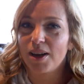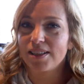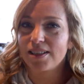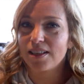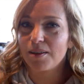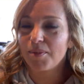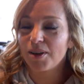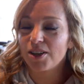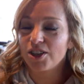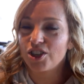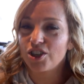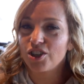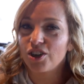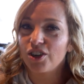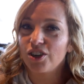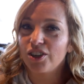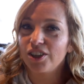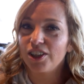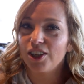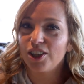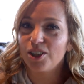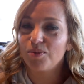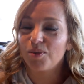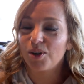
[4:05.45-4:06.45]
As I mentioned
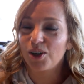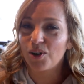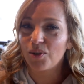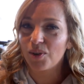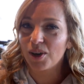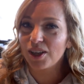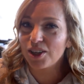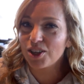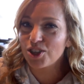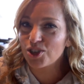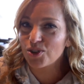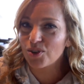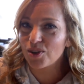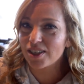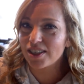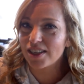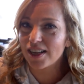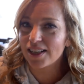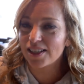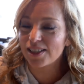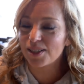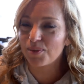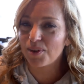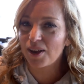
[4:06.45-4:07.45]
earlier, we're going ashore
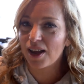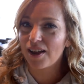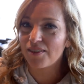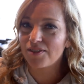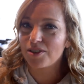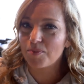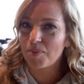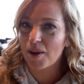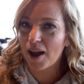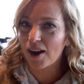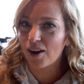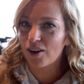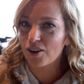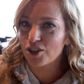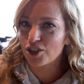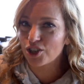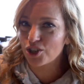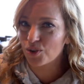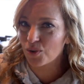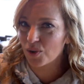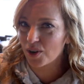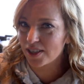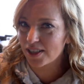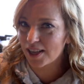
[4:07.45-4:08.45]
today, so we have to pack our
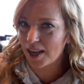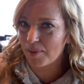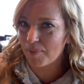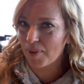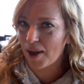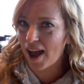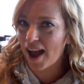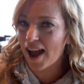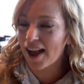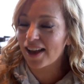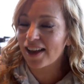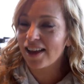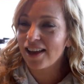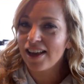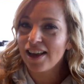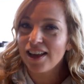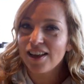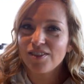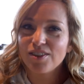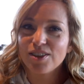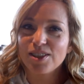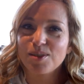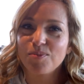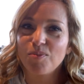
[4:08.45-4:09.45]
shore day
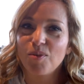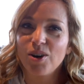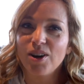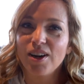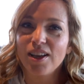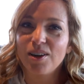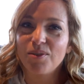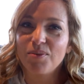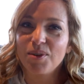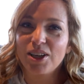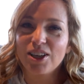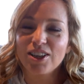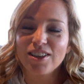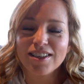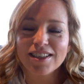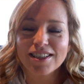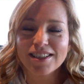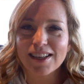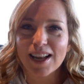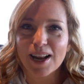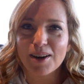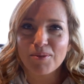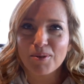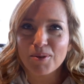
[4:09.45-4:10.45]
bag. This morning, we couldn't
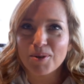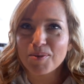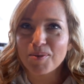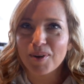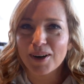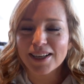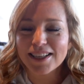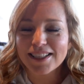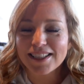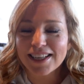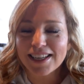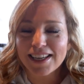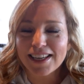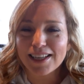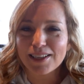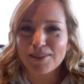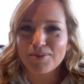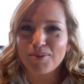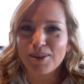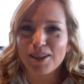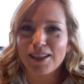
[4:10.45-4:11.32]
decide where we wanted to eat.